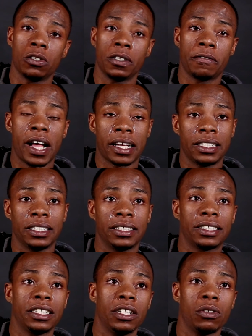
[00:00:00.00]
If I could
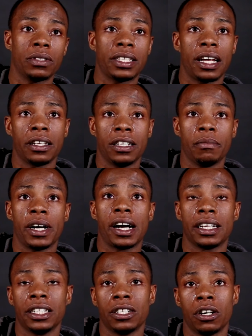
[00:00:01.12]
just tell
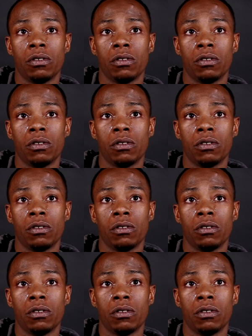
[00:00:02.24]
anybody,